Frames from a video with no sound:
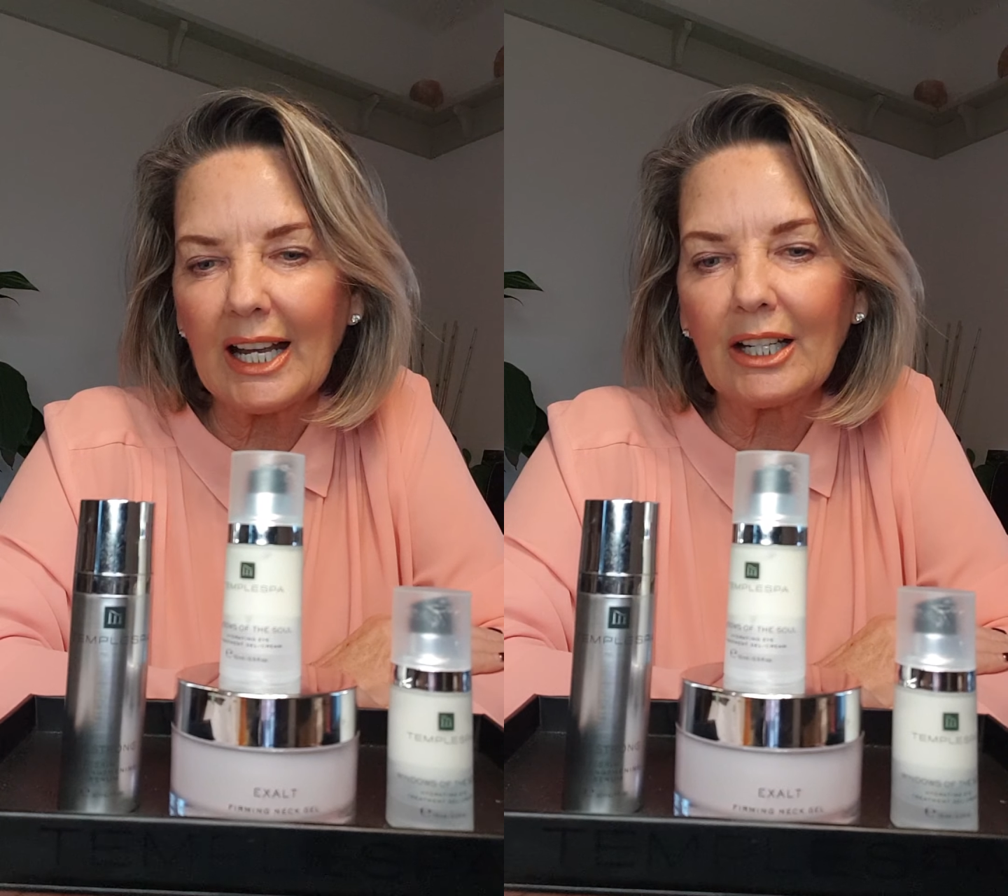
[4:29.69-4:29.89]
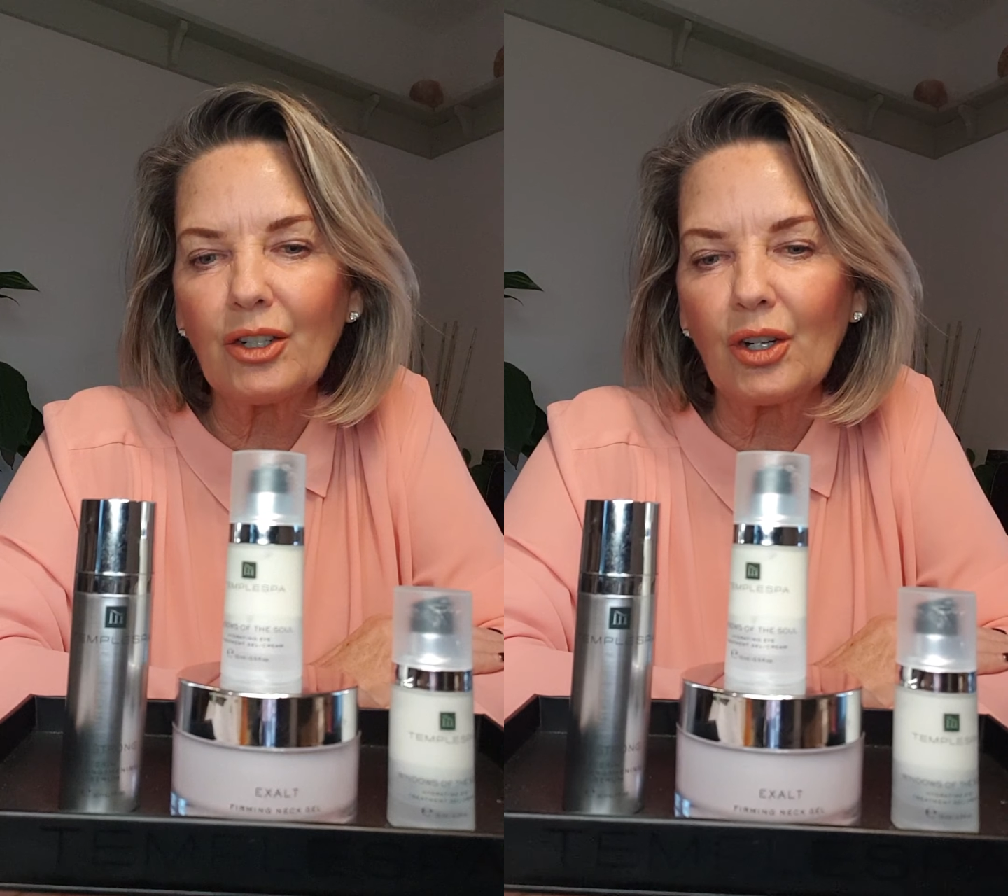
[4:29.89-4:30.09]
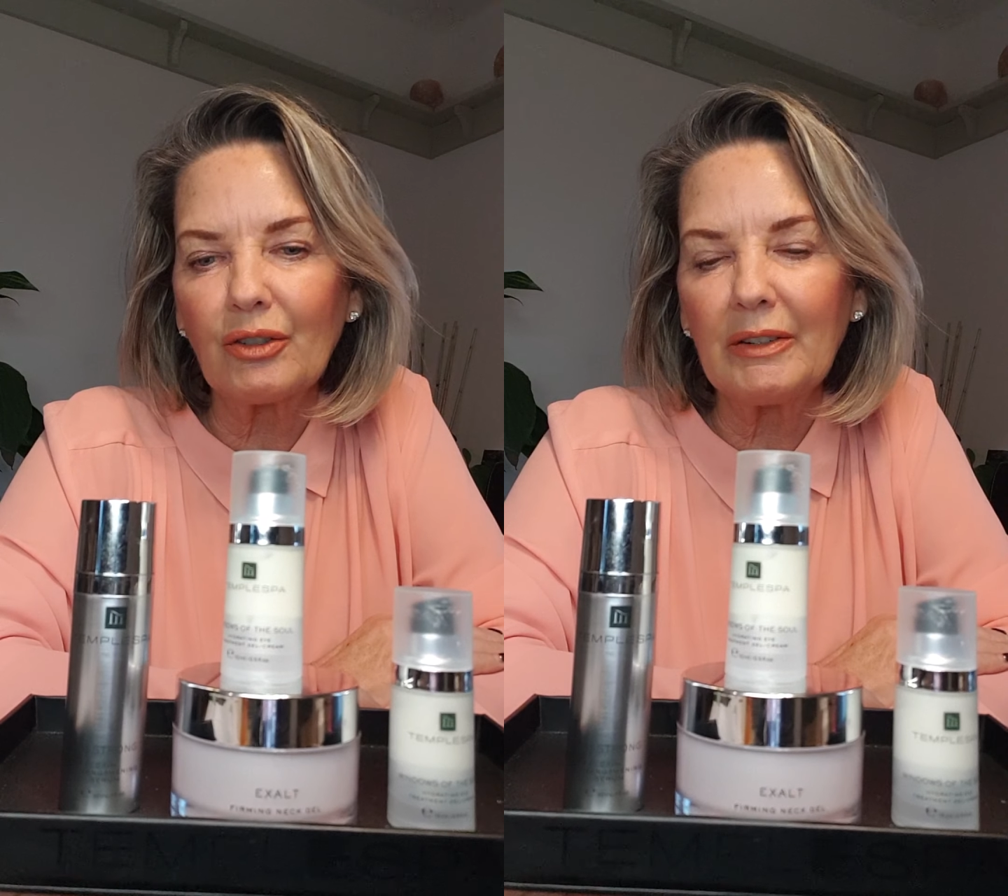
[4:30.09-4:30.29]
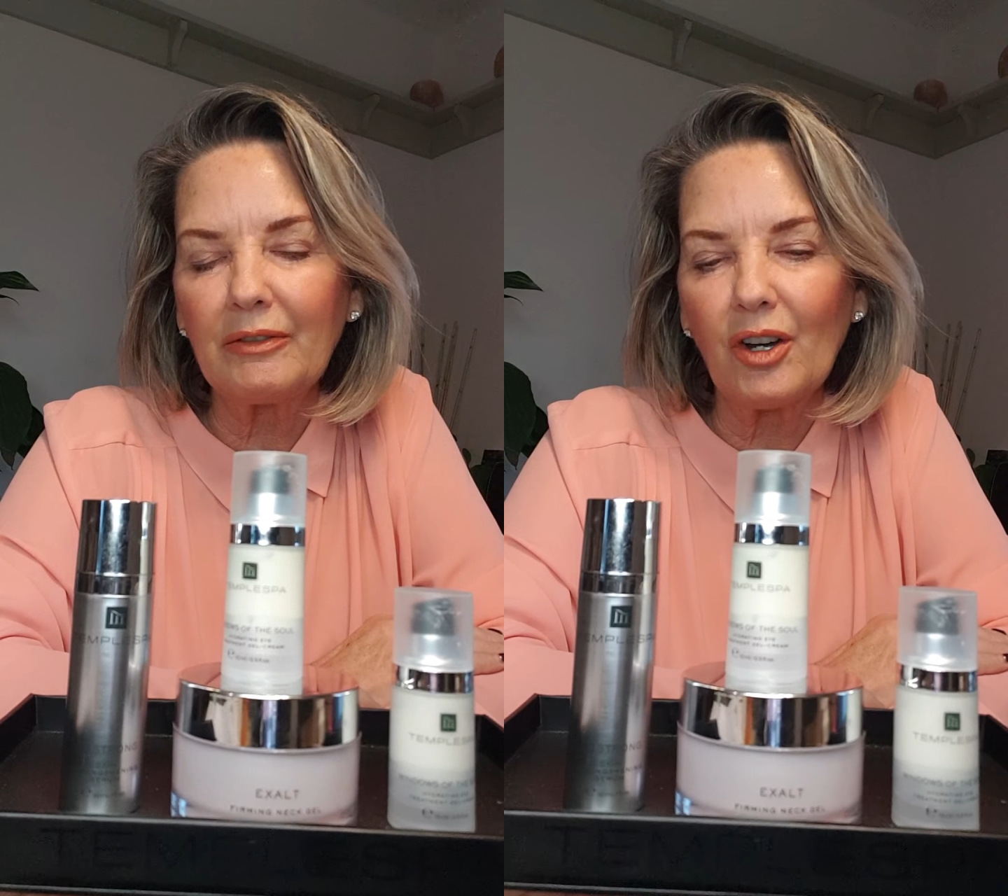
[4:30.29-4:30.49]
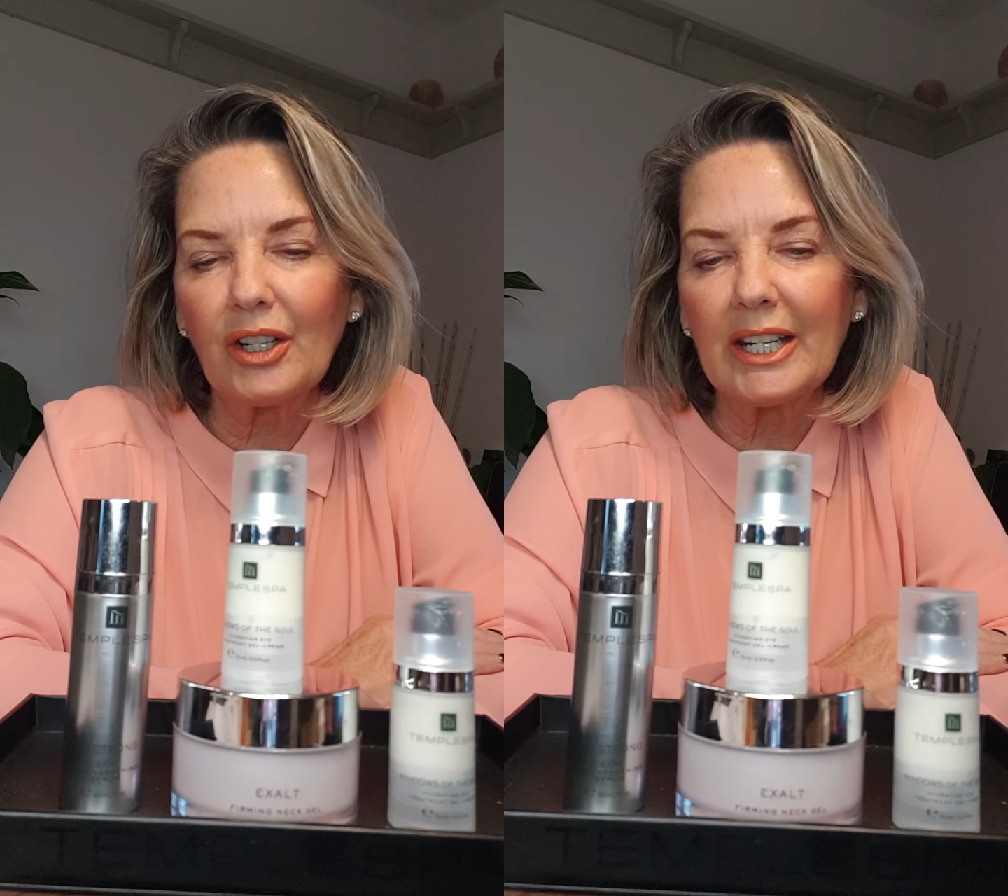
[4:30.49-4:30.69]
I can order it
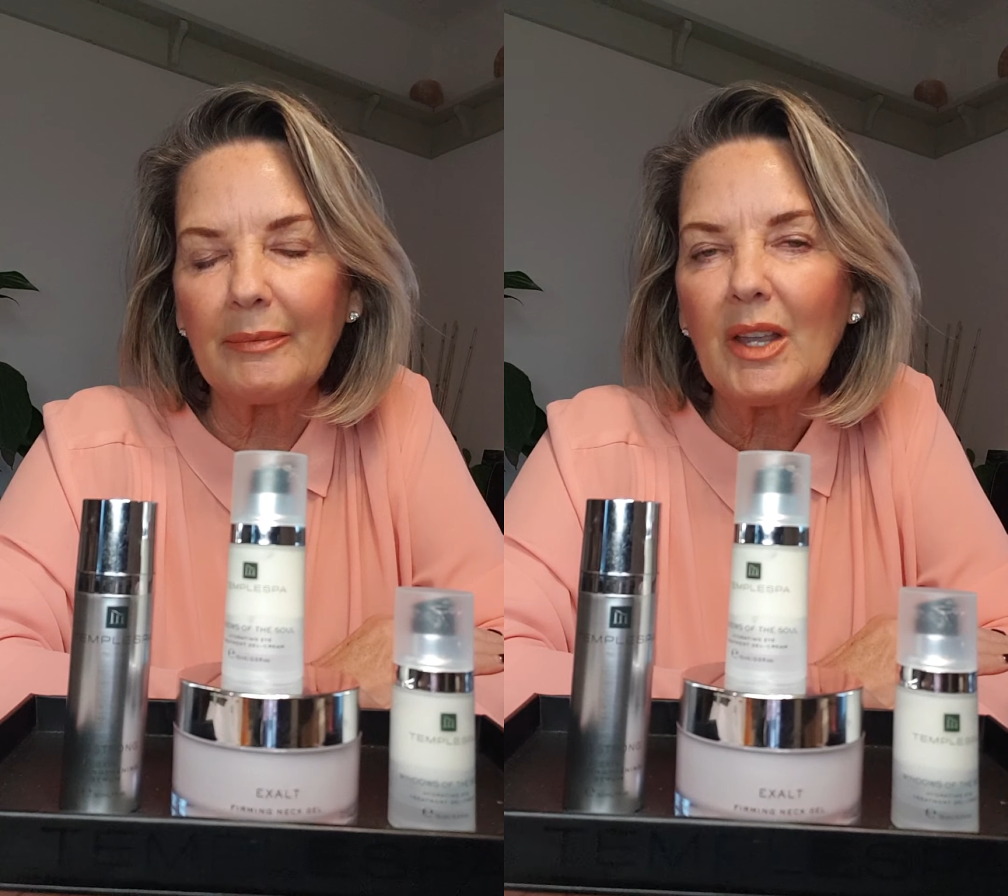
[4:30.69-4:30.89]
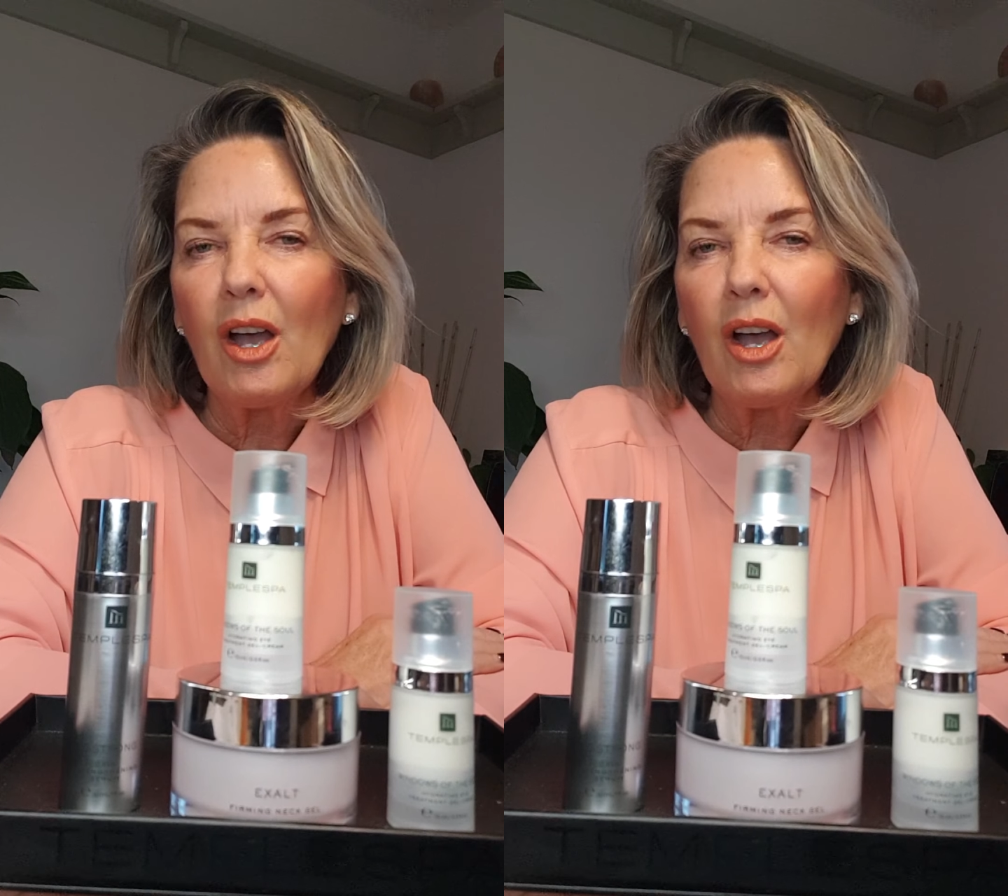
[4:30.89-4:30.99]
for you.